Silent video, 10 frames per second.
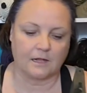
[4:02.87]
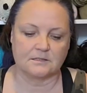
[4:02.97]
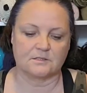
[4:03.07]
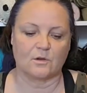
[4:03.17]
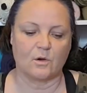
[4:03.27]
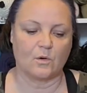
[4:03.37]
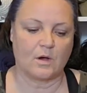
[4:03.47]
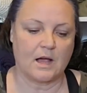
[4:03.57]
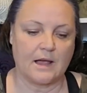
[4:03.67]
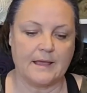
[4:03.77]

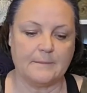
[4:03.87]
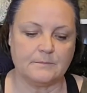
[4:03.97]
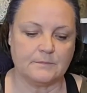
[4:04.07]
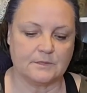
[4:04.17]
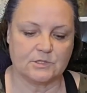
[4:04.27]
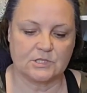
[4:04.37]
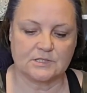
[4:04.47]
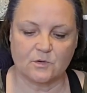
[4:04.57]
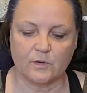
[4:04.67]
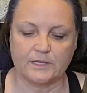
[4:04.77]
So I am
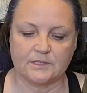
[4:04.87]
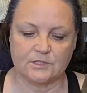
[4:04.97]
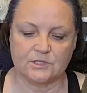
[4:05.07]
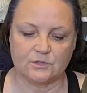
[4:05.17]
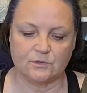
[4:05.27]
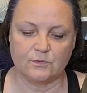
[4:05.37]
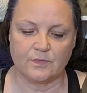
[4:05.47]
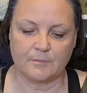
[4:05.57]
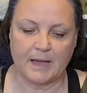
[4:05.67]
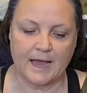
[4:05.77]
just going to do
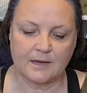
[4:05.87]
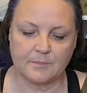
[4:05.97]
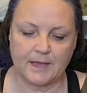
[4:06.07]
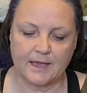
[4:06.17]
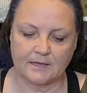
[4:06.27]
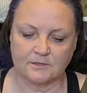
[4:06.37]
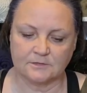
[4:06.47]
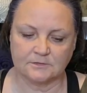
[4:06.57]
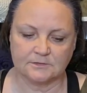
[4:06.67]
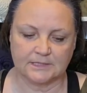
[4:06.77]
the back
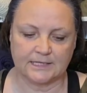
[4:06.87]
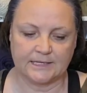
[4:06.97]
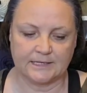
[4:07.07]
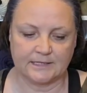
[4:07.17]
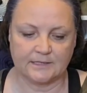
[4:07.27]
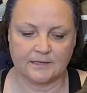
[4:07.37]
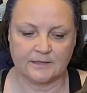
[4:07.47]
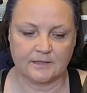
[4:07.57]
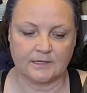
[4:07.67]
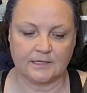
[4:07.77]
panel in
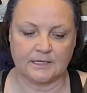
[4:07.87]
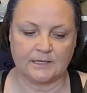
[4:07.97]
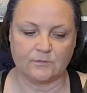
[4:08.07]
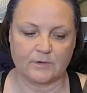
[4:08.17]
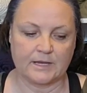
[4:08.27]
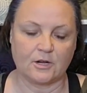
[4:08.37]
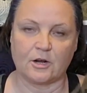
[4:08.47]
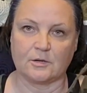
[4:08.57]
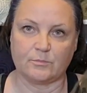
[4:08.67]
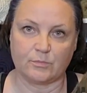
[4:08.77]
the Red
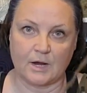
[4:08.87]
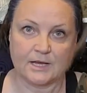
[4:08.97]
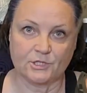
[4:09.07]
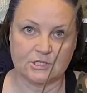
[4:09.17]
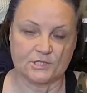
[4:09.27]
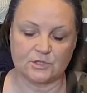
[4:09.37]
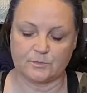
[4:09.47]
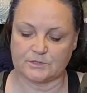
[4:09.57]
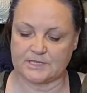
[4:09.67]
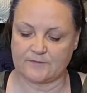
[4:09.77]
Heart brushed,
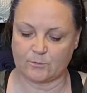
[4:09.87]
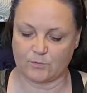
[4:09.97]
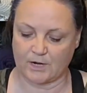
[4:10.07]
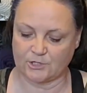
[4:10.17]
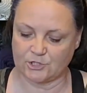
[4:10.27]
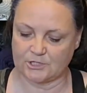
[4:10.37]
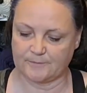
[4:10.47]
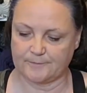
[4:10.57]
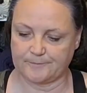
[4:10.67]
Super Saver brushed.